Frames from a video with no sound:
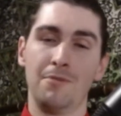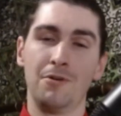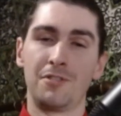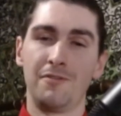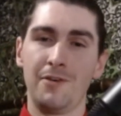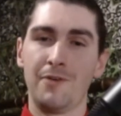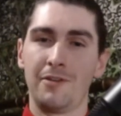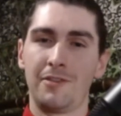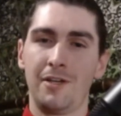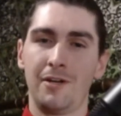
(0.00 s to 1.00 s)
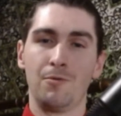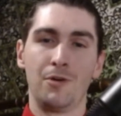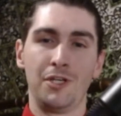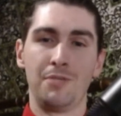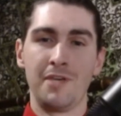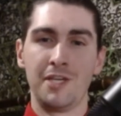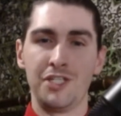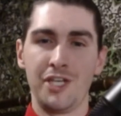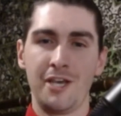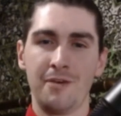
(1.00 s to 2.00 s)
Most of you out are wanting to be a
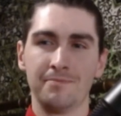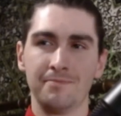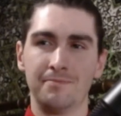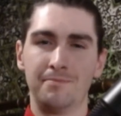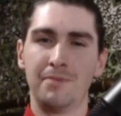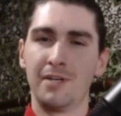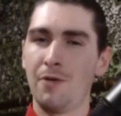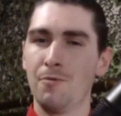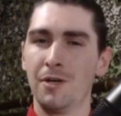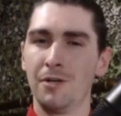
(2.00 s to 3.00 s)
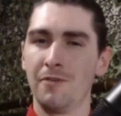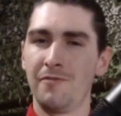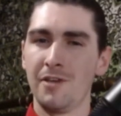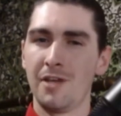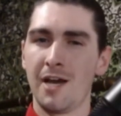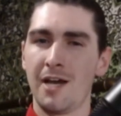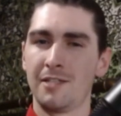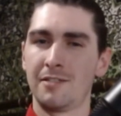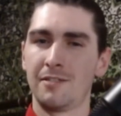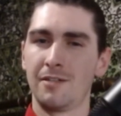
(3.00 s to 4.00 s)
GM, but I wonder if you
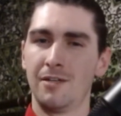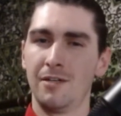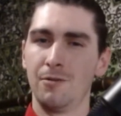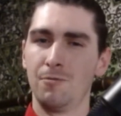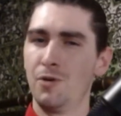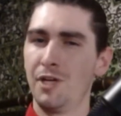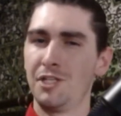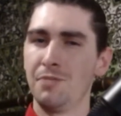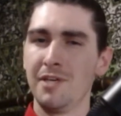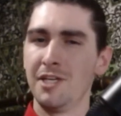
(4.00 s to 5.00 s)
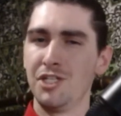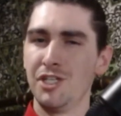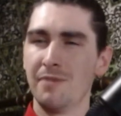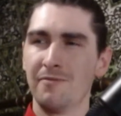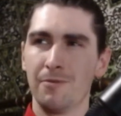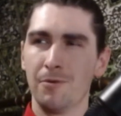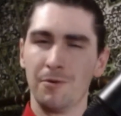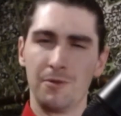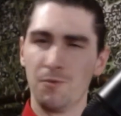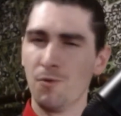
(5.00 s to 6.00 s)
guys are wanting to be a GM
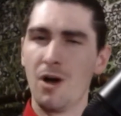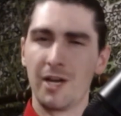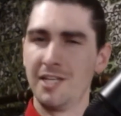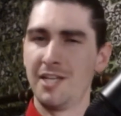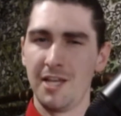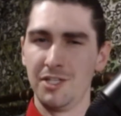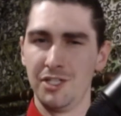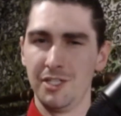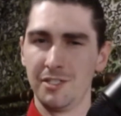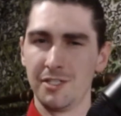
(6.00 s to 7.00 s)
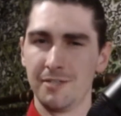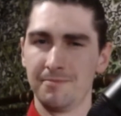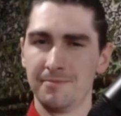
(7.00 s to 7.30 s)
for the wrong intentions.